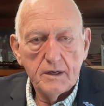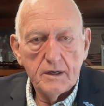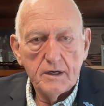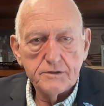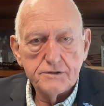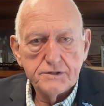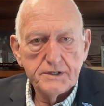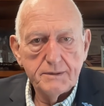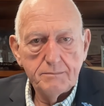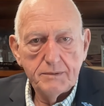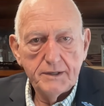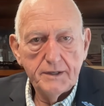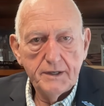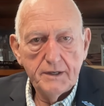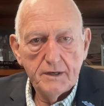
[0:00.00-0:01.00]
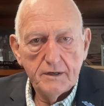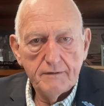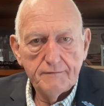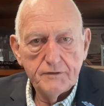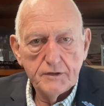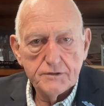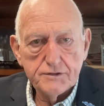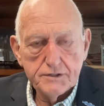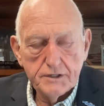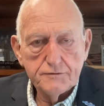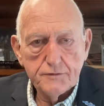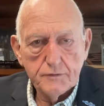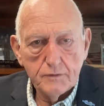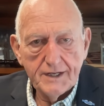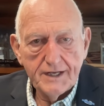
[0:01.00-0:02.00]
assembly of the
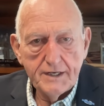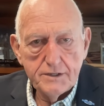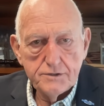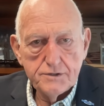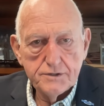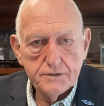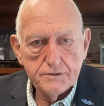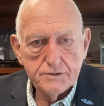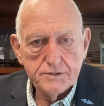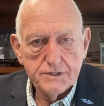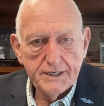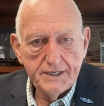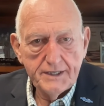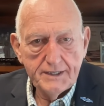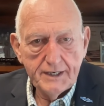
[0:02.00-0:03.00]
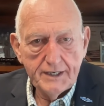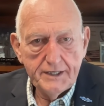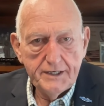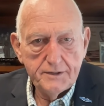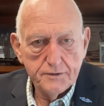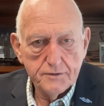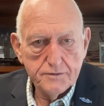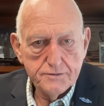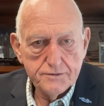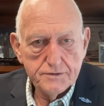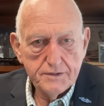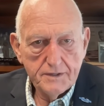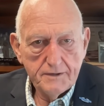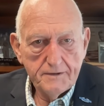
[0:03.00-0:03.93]
Central Asian state leaders